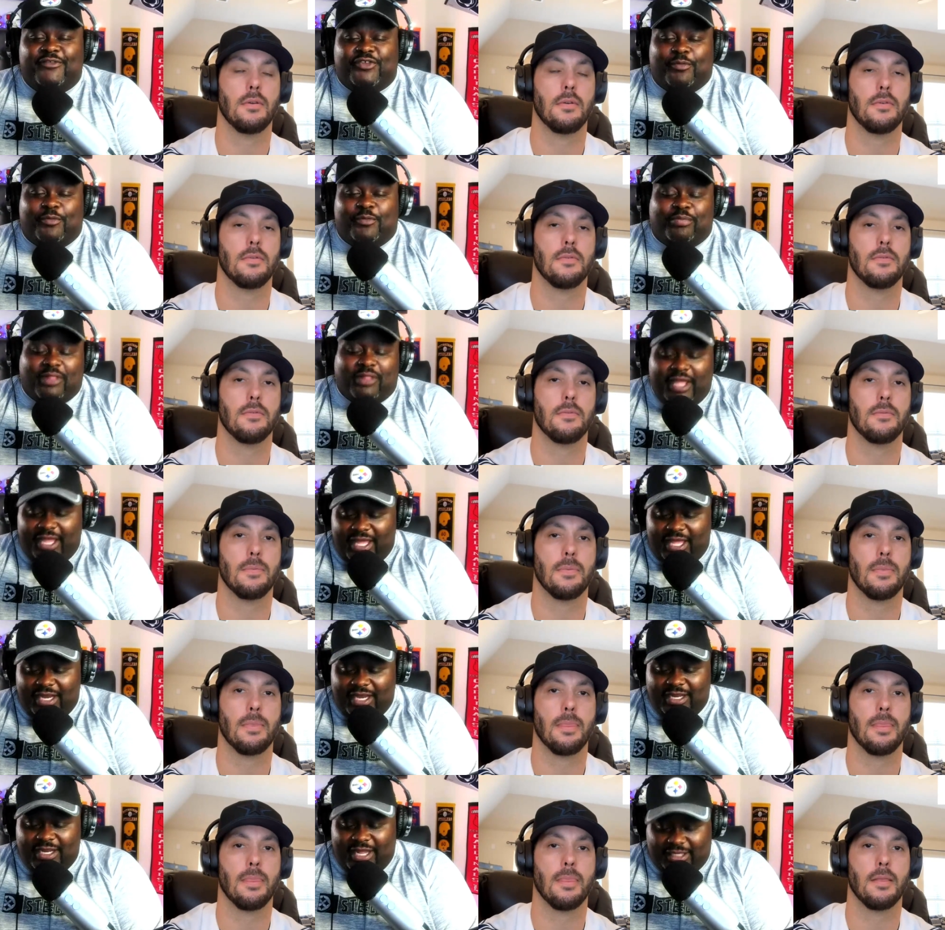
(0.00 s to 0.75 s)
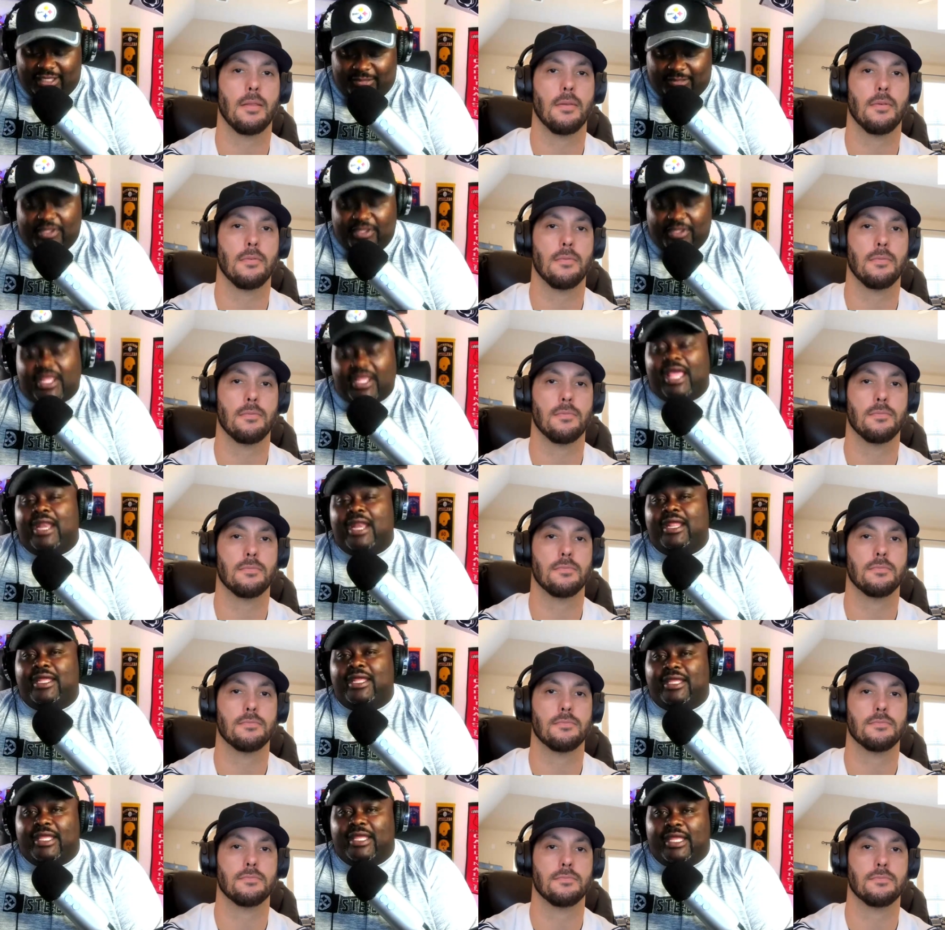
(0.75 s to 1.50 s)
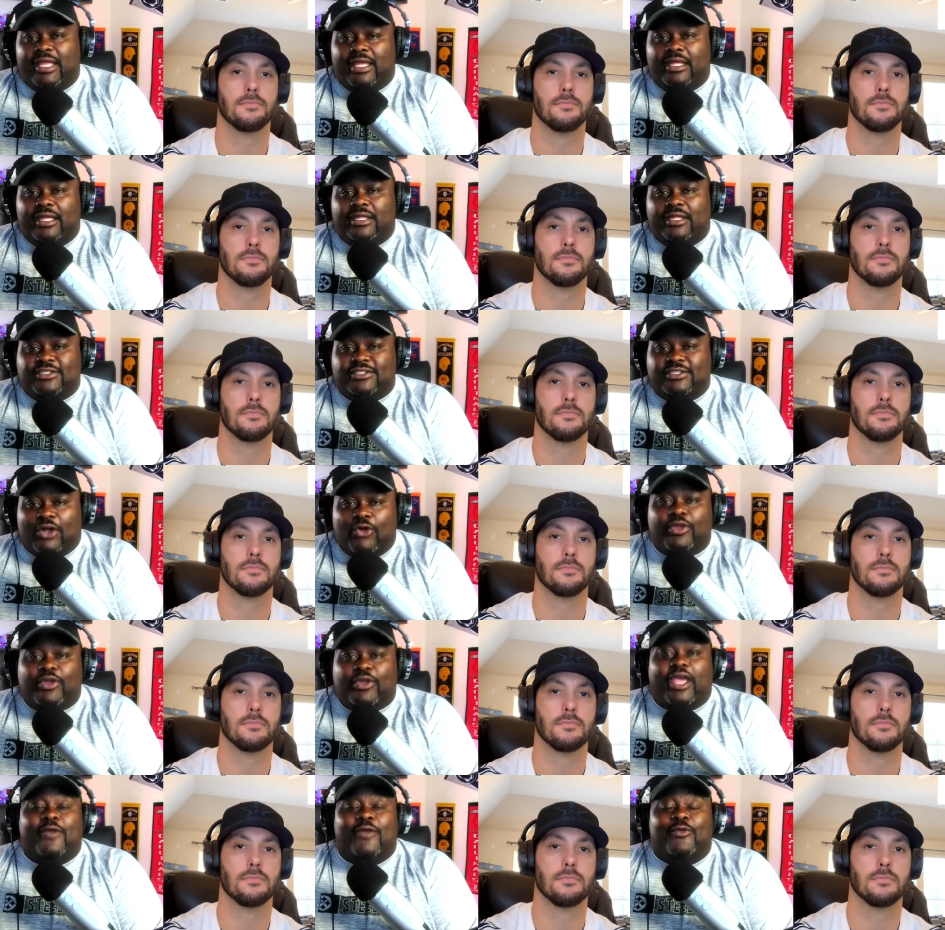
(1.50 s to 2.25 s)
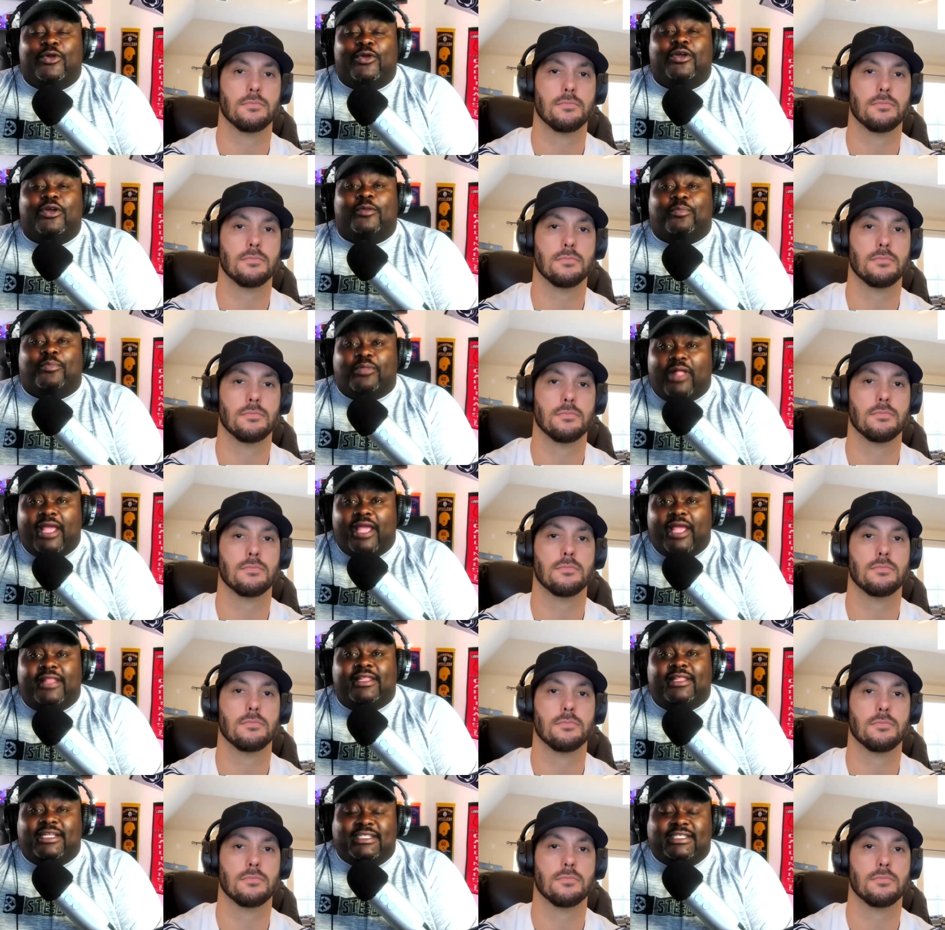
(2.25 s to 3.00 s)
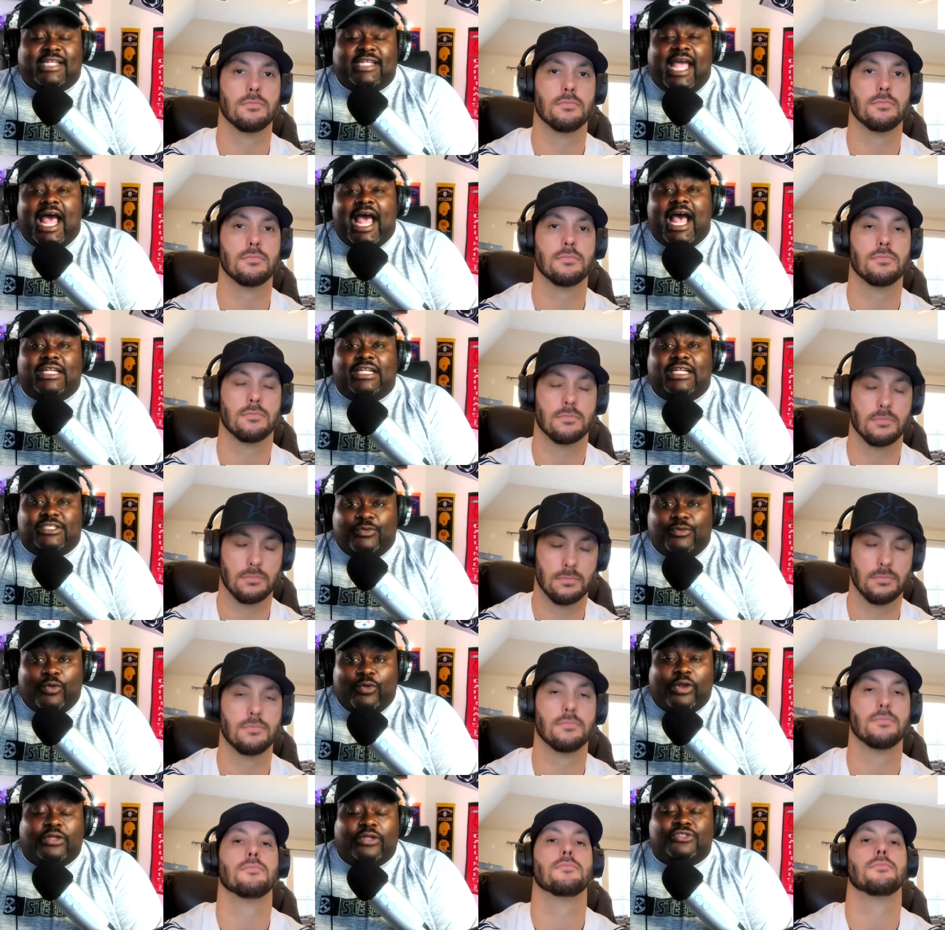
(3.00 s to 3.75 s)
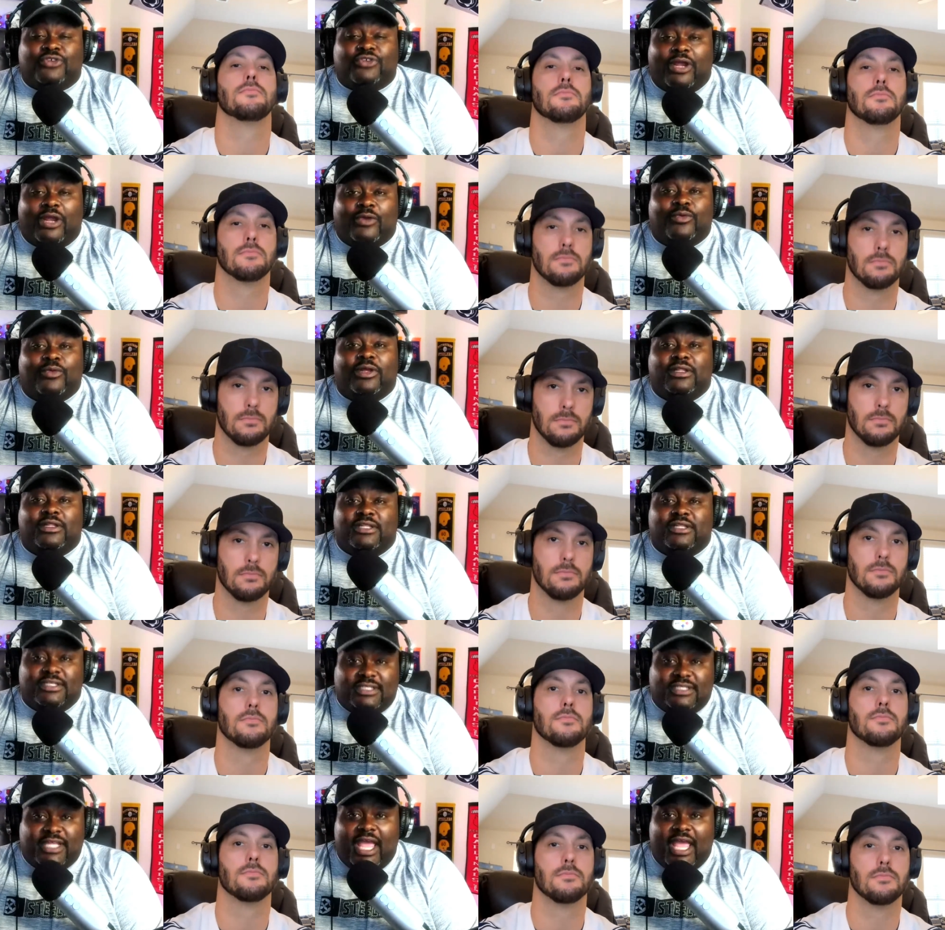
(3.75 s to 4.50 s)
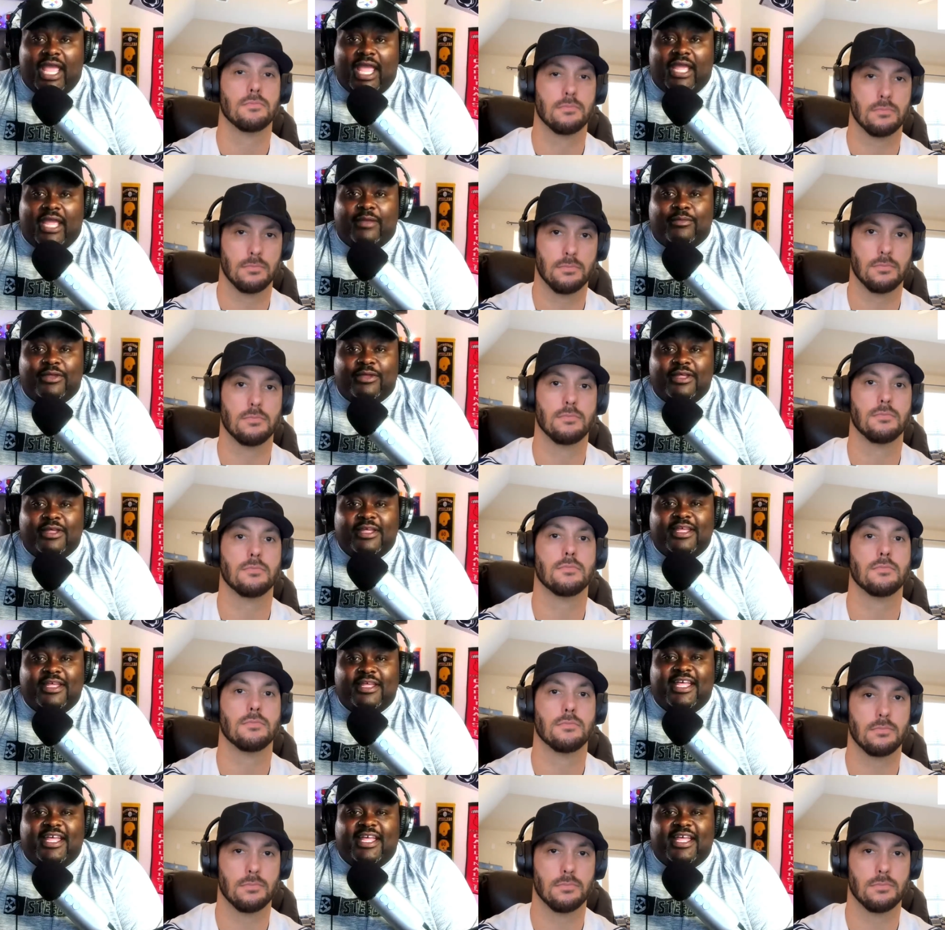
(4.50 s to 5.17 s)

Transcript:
Speaker 1: if your plan at the beginning is okay, we're going to play these guys and we're going to try to win this game.